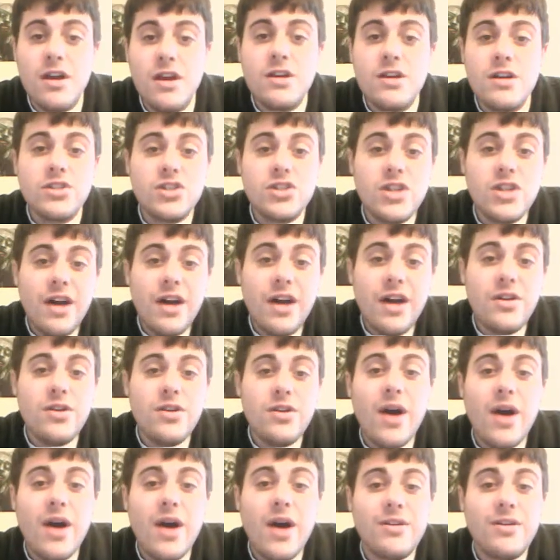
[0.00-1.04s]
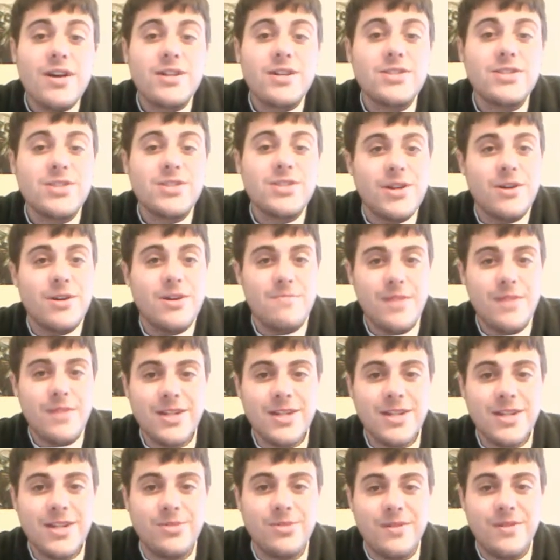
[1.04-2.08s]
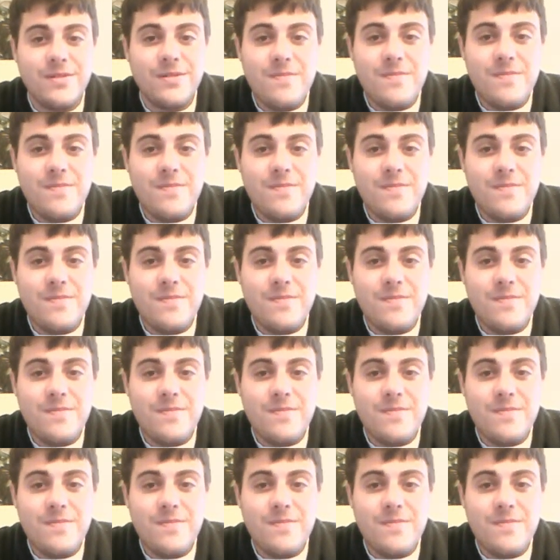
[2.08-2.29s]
So now you know how to create a secure password.